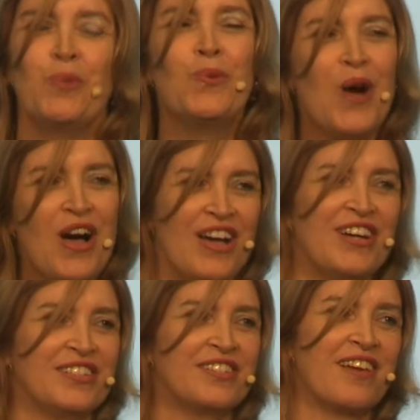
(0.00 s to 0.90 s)

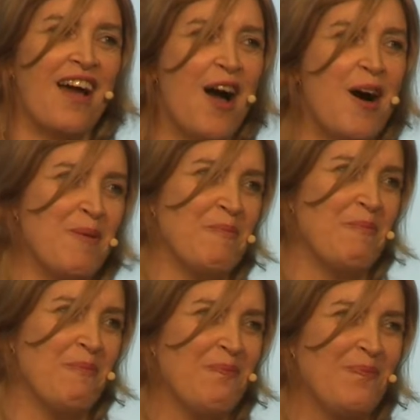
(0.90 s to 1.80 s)
words come.
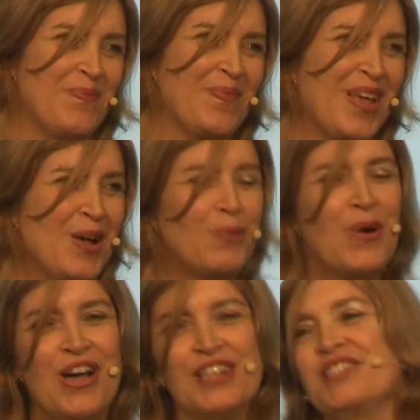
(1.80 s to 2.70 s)

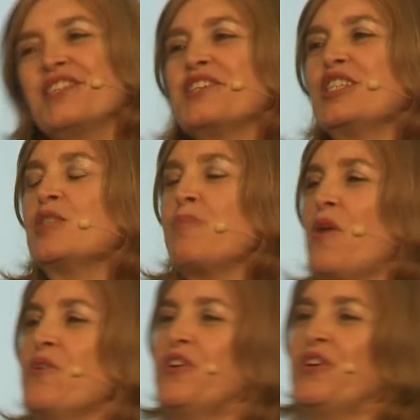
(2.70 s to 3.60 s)
Words that are
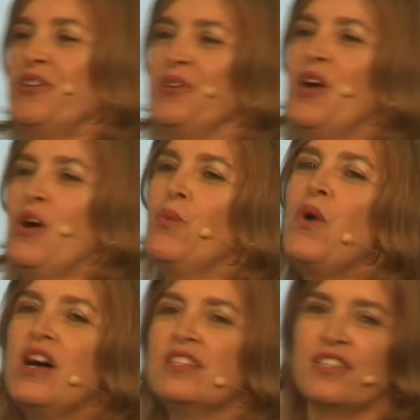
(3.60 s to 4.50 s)
spoken,
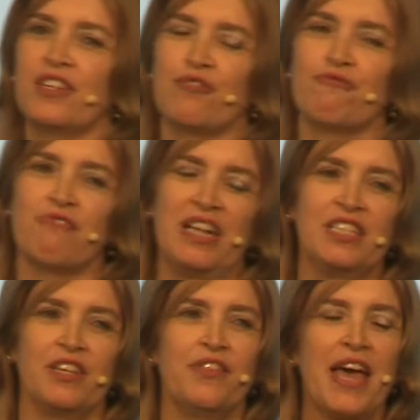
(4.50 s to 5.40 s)
words that are
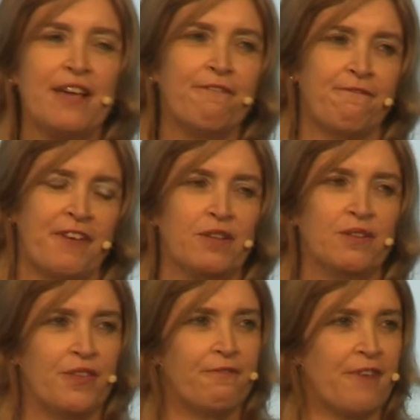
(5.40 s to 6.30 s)
written, they
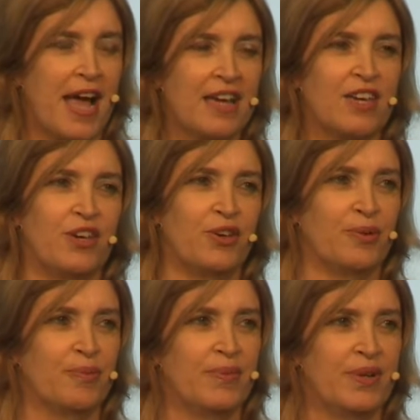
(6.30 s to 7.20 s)
fill the vacuum.